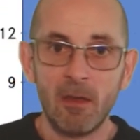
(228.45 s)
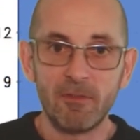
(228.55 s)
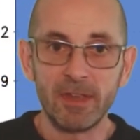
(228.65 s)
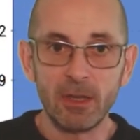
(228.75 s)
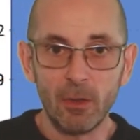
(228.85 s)

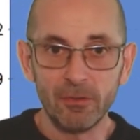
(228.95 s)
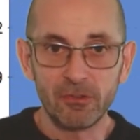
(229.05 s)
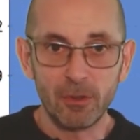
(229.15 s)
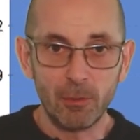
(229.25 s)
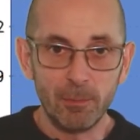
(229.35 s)
The
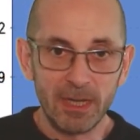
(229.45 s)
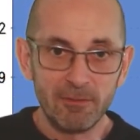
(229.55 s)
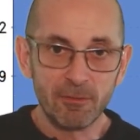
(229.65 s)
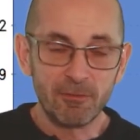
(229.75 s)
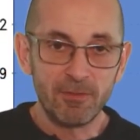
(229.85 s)
ensemble mean,
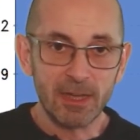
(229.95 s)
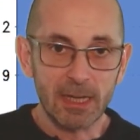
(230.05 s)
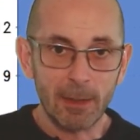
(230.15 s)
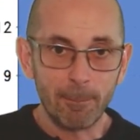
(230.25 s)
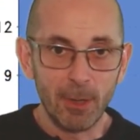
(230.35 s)
the
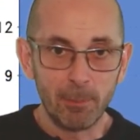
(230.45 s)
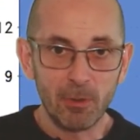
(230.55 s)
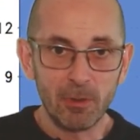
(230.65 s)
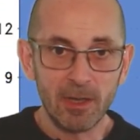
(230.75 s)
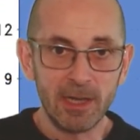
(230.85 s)
thick
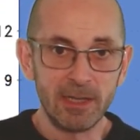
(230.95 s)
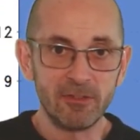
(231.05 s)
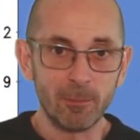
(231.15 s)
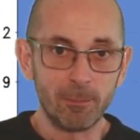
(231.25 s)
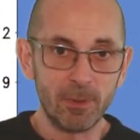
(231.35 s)
purple line,
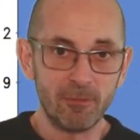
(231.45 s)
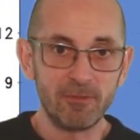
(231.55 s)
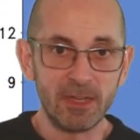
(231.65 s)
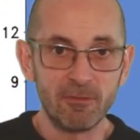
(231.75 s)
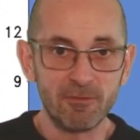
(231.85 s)
is above
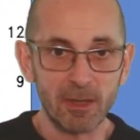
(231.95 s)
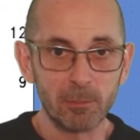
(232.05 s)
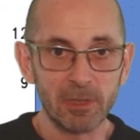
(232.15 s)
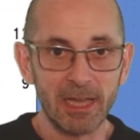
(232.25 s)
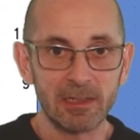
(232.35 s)
the thick
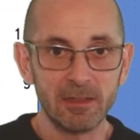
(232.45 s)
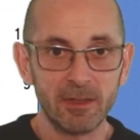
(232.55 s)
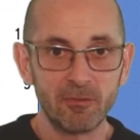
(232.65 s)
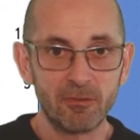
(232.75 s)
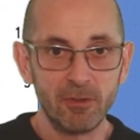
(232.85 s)
black
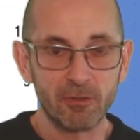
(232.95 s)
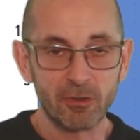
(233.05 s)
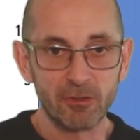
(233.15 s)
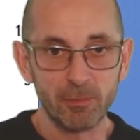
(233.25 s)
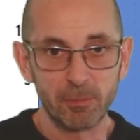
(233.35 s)
line through the
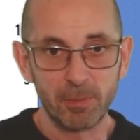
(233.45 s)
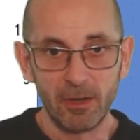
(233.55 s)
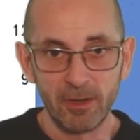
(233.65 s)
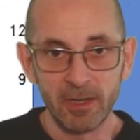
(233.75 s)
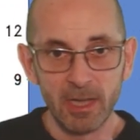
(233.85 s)
Christmas
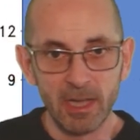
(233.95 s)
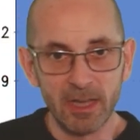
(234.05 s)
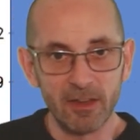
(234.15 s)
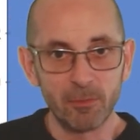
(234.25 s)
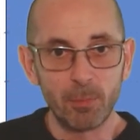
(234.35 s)
period.
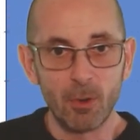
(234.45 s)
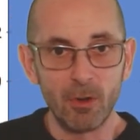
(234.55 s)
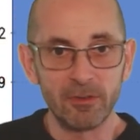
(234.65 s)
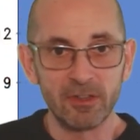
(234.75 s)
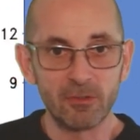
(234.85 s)
It's
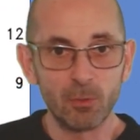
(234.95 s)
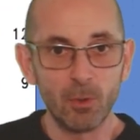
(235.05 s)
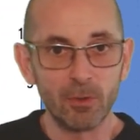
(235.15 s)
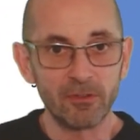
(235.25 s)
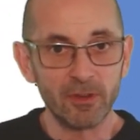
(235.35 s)
pointing
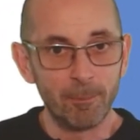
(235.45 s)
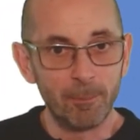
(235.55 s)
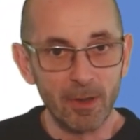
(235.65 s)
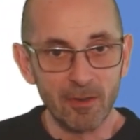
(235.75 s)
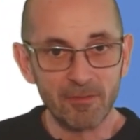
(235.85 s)
towards
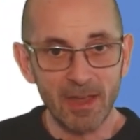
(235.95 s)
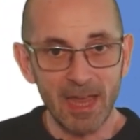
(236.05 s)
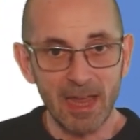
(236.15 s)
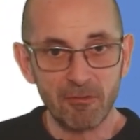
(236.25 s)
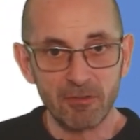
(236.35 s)
above
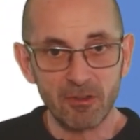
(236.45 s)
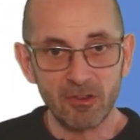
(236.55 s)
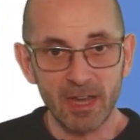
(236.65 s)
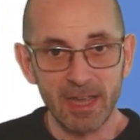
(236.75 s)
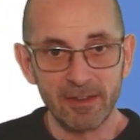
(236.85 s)

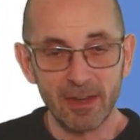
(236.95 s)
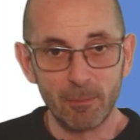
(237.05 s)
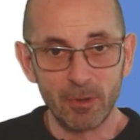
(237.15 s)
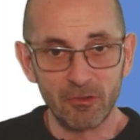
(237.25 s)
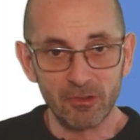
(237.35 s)
average air
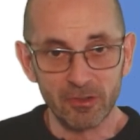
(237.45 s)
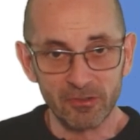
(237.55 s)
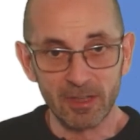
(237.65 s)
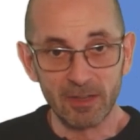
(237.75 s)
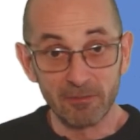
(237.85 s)

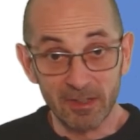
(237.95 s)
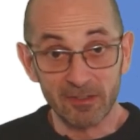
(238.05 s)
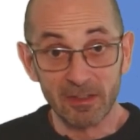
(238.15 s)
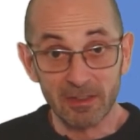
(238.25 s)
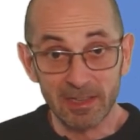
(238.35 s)
temperatures at
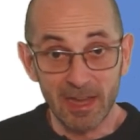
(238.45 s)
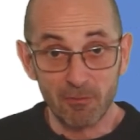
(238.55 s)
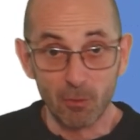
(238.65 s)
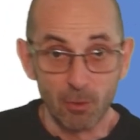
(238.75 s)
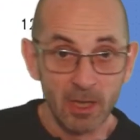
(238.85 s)
this
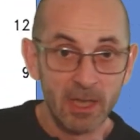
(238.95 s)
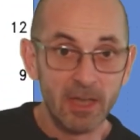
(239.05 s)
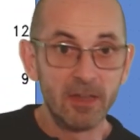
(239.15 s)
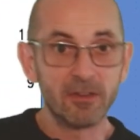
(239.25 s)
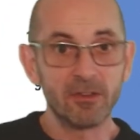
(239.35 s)
level.
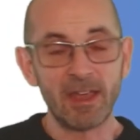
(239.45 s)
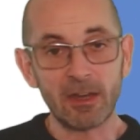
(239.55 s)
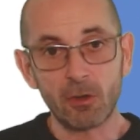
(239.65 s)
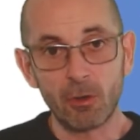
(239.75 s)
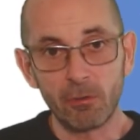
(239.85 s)
Does
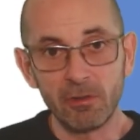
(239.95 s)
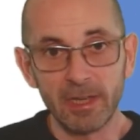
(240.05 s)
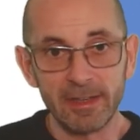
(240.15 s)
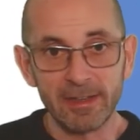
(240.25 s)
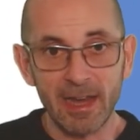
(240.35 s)
that
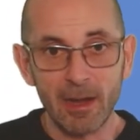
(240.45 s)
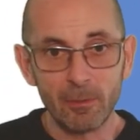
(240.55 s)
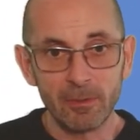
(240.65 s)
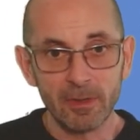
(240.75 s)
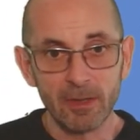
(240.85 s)
correlate
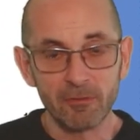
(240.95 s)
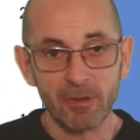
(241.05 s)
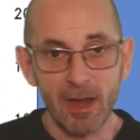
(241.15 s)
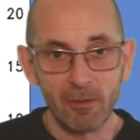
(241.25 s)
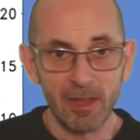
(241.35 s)
down at the
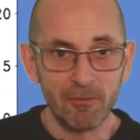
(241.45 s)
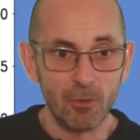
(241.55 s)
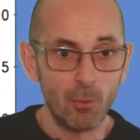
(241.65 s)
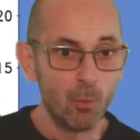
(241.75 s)
ground level?